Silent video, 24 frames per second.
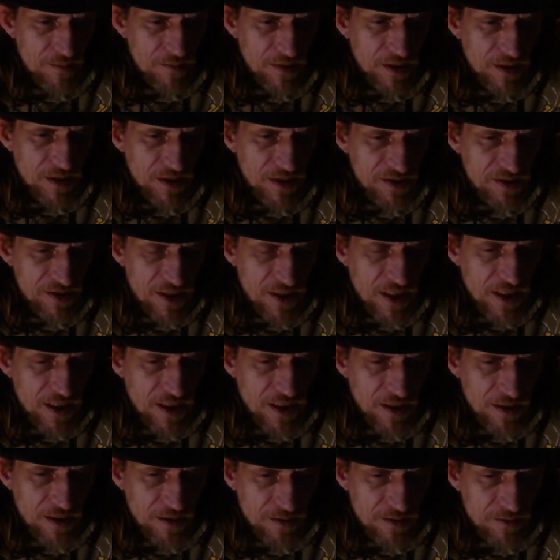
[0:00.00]
cliche
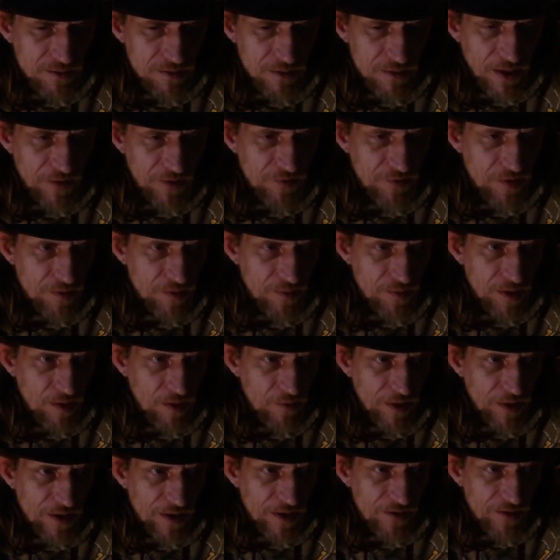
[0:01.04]
after about
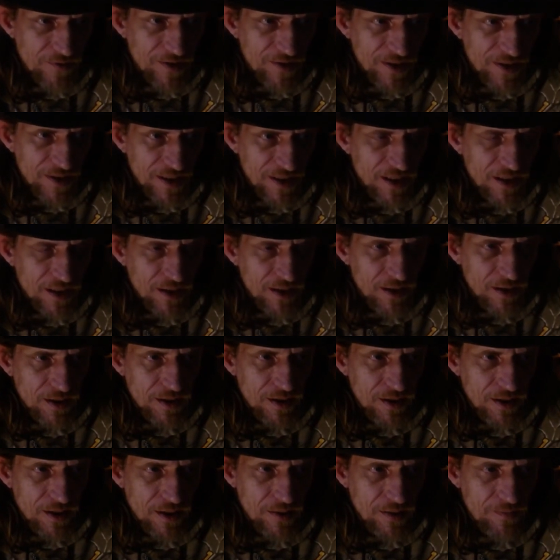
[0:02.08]
week 3,
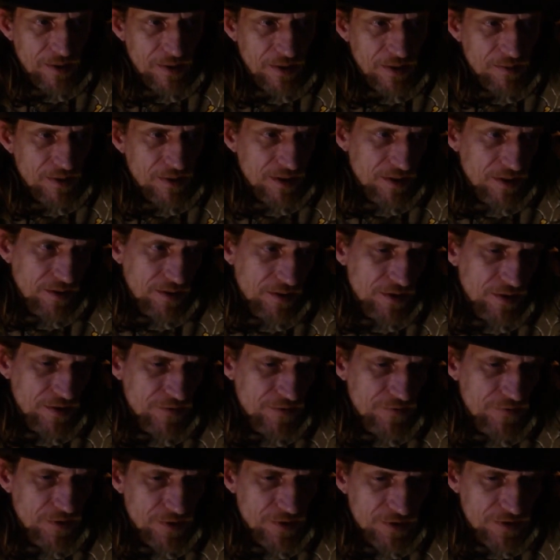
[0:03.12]
and his
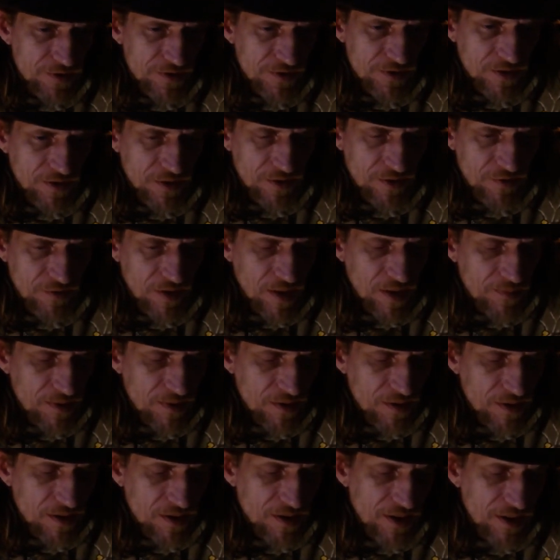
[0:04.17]
views just started dropping
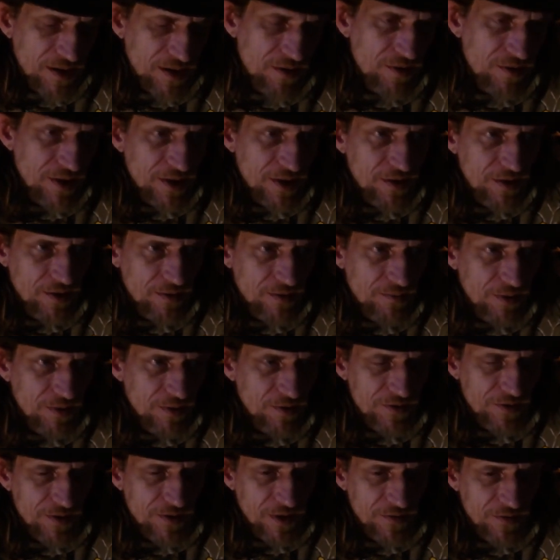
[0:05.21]
on it. Like, okay, you can build
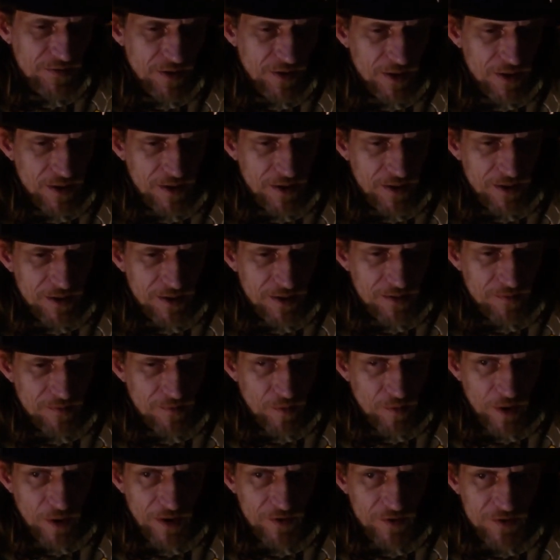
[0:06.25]
stuff. What else